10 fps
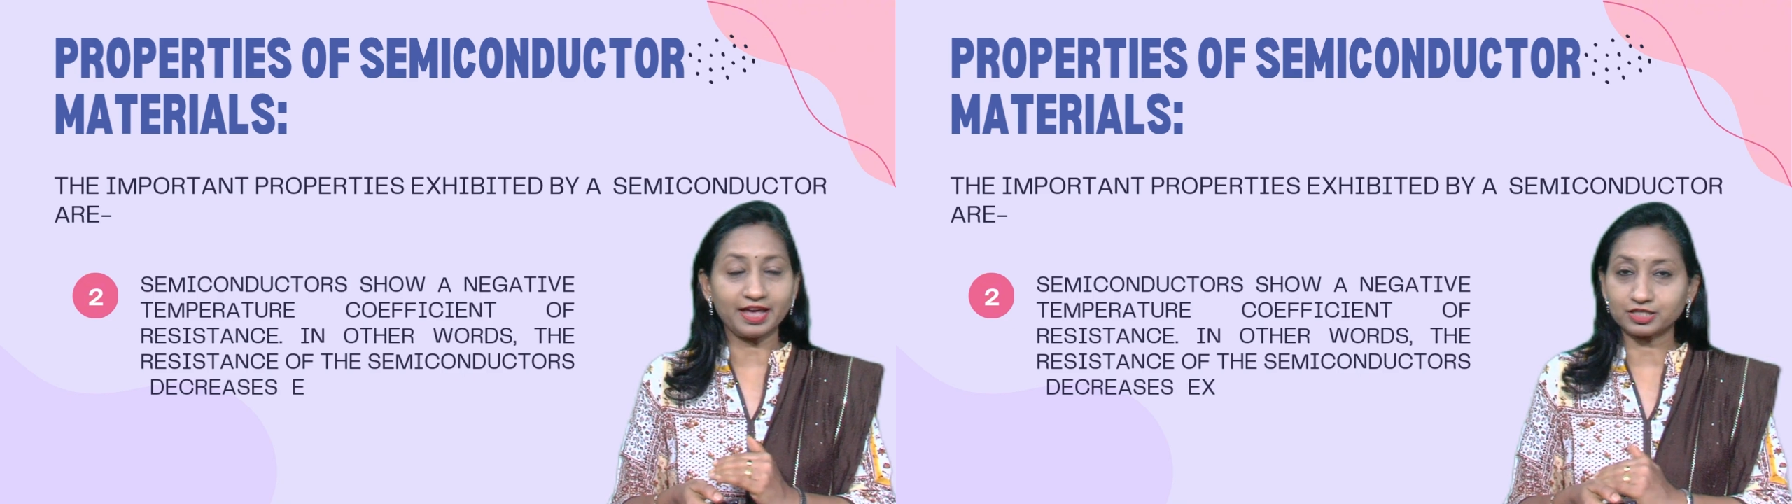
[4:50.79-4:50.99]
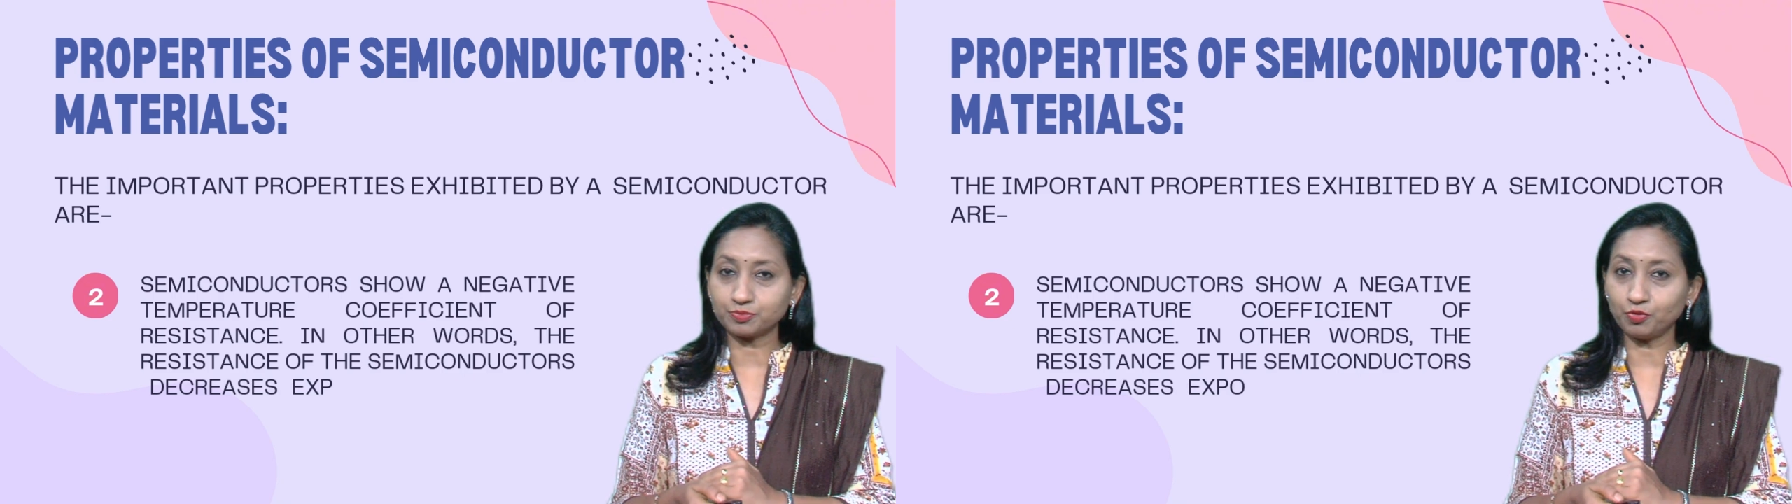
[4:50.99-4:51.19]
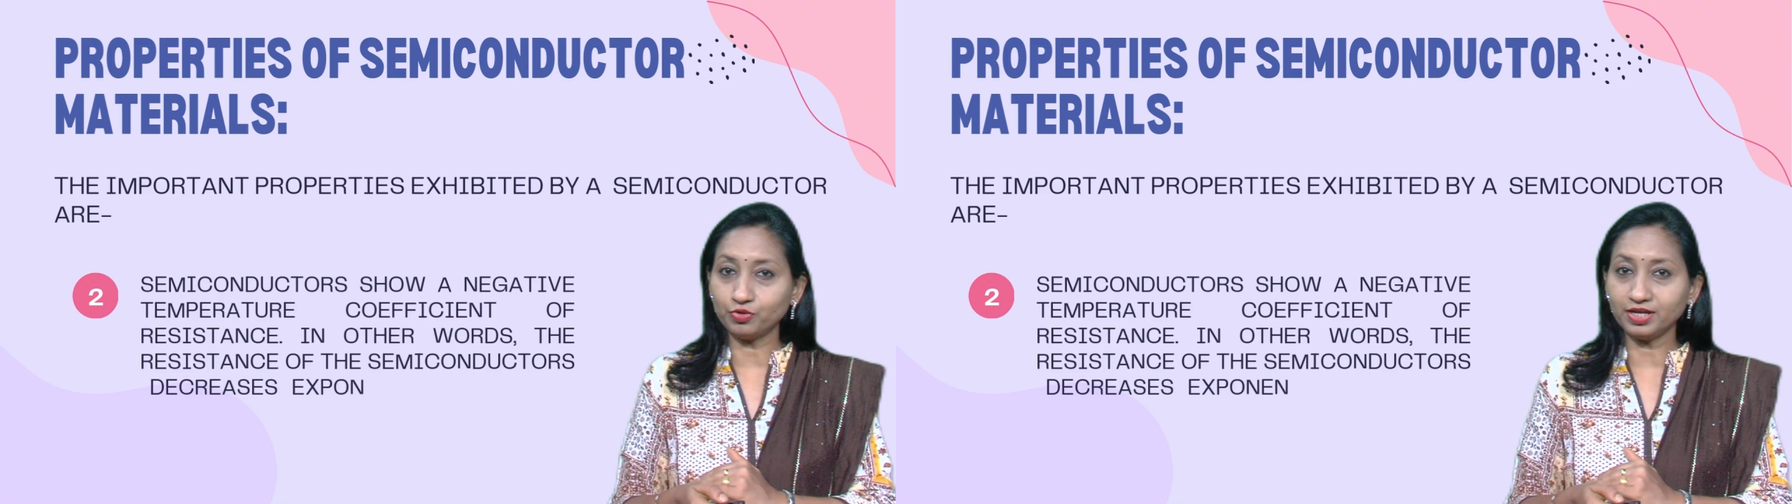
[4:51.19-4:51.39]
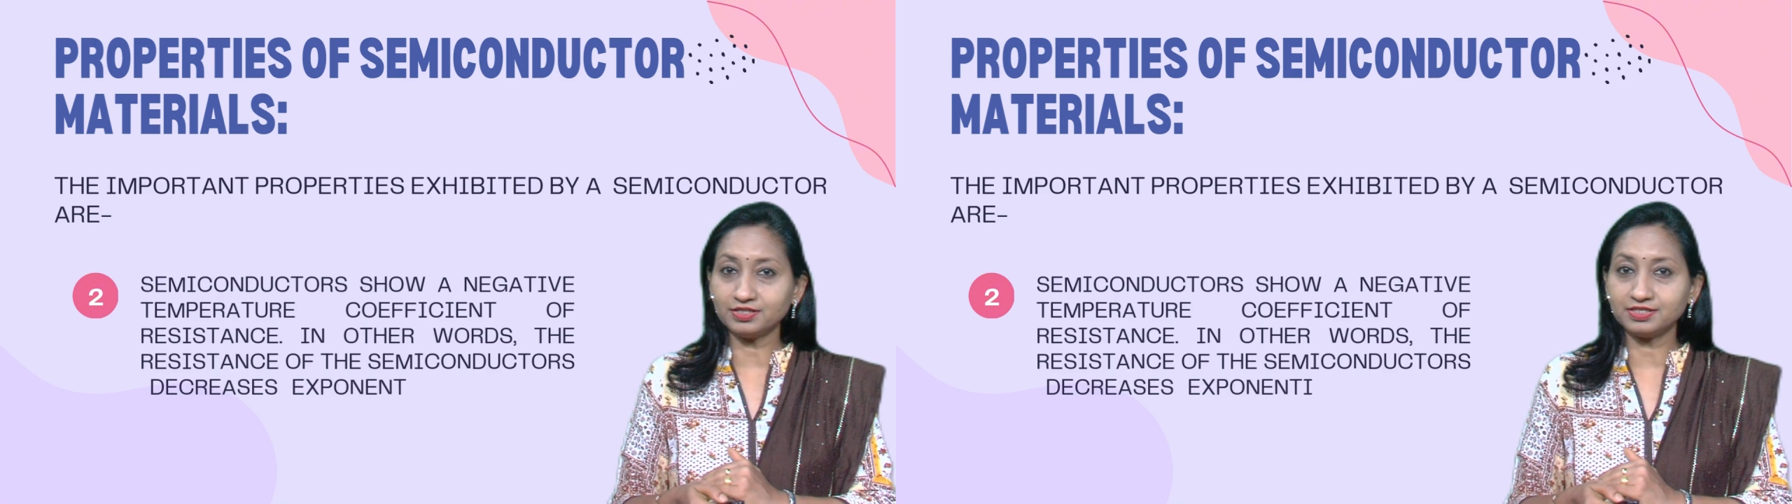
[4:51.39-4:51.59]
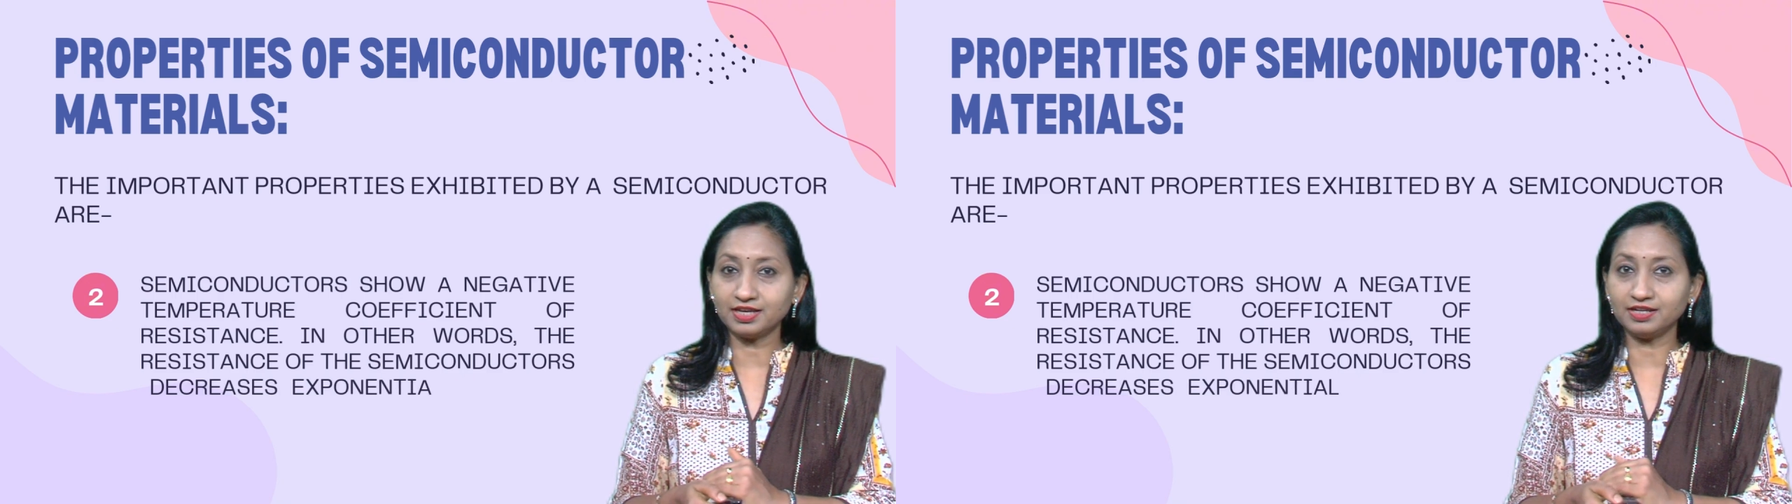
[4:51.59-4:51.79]

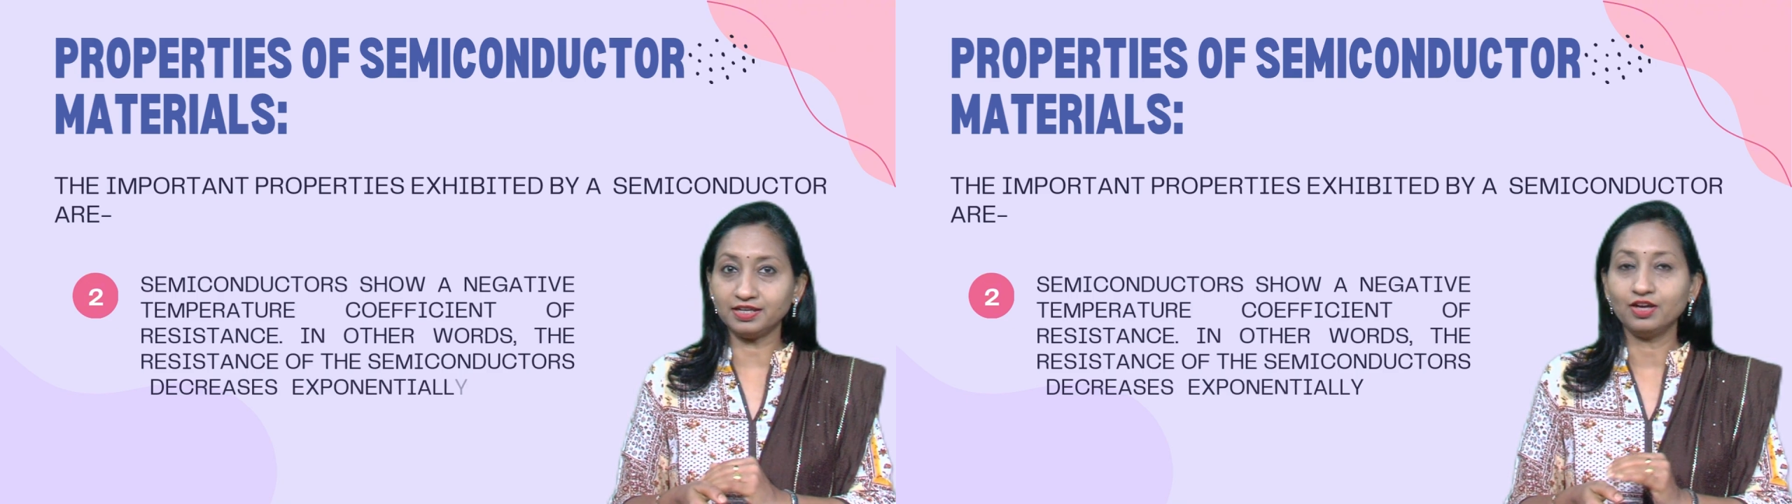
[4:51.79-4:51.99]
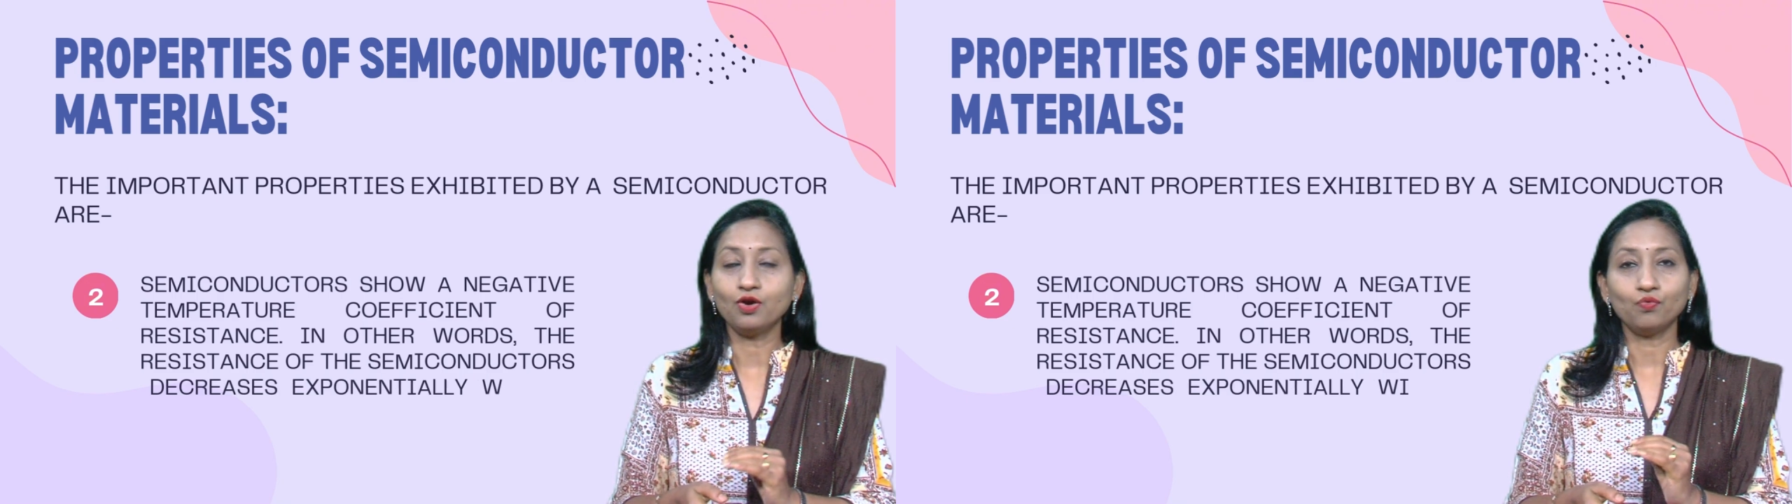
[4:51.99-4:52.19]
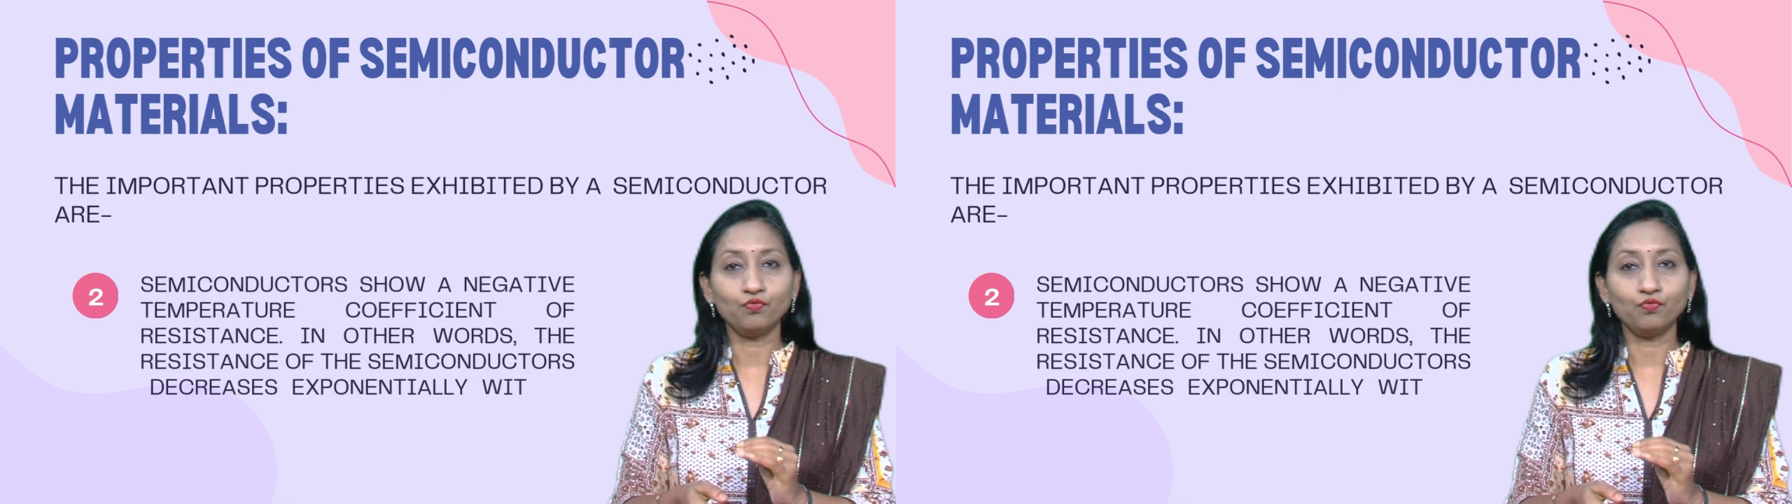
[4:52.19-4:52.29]
exponentially